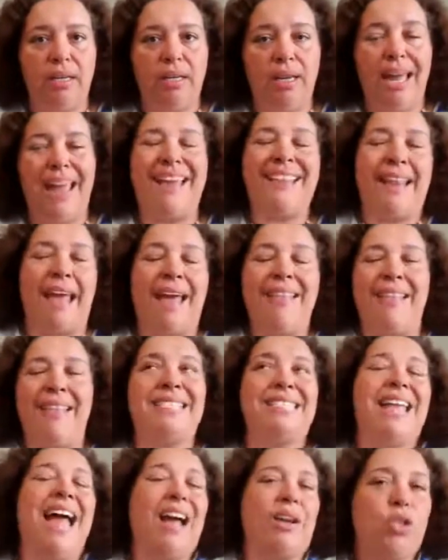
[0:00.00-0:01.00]
And
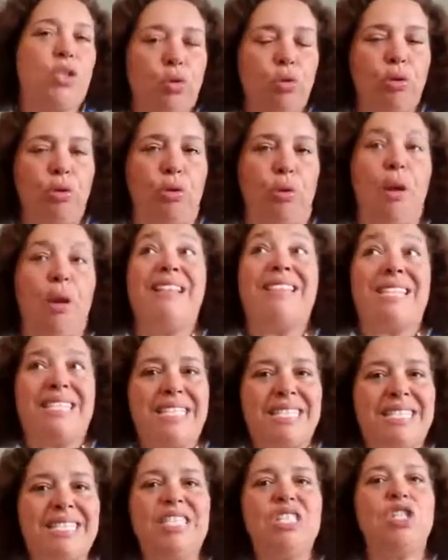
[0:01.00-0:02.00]
that's not true. The
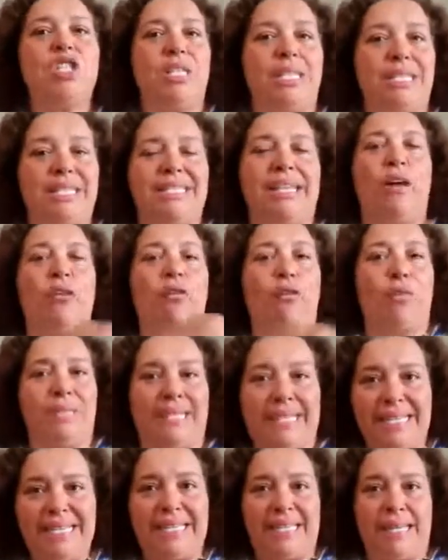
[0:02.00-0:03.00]
decision itself
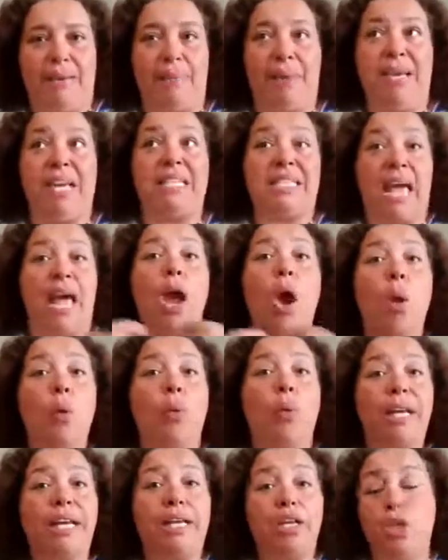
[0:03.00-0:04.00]
was easy because I
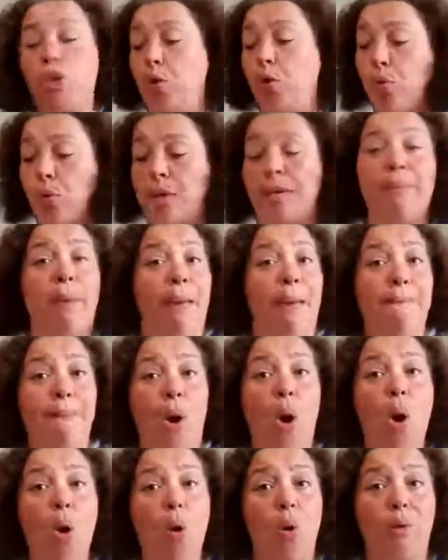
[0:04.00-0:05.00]
already knew in my
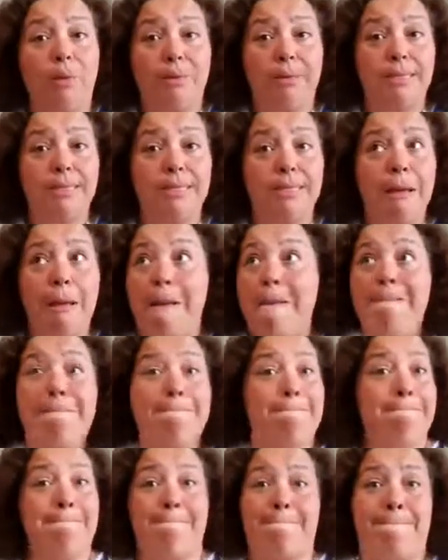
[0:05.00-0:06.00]
bones,
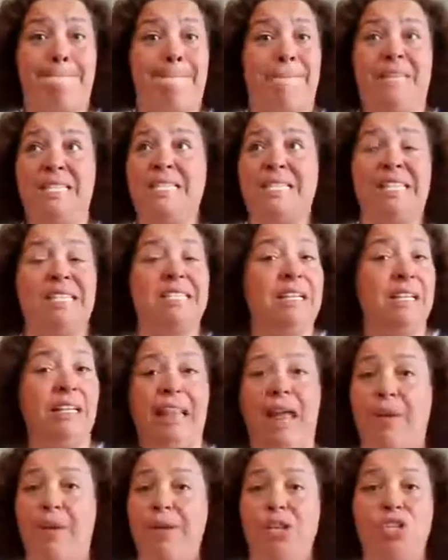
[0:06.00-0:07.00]
this doesn't
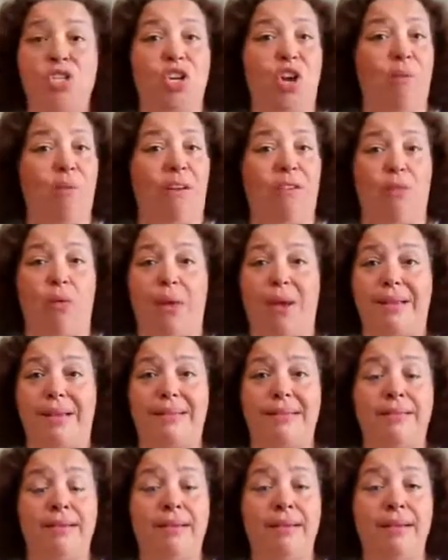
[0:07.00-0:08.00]
allow me to share my
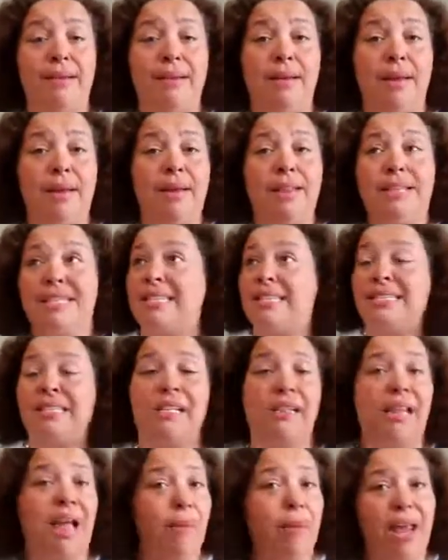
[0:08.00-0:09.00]
voice. This doesn't
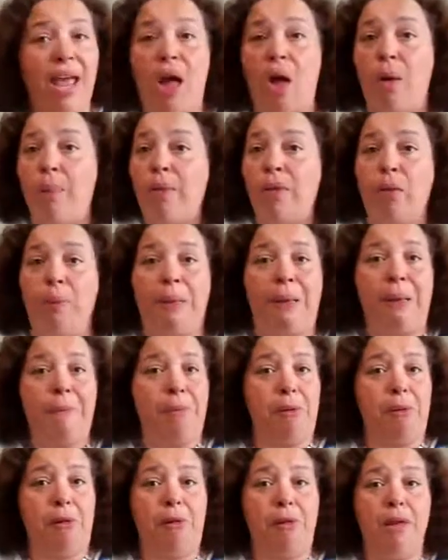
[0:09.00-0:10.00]
allow me to help other
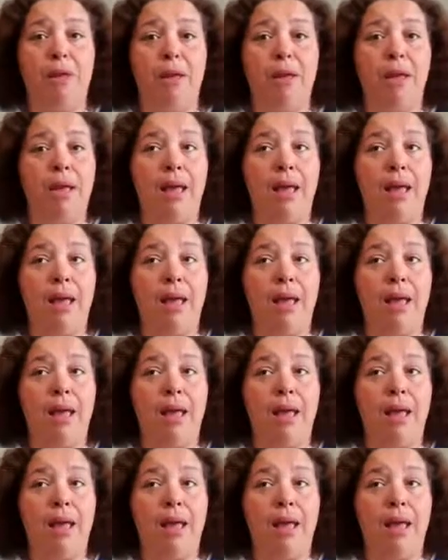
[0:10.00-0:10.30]
people.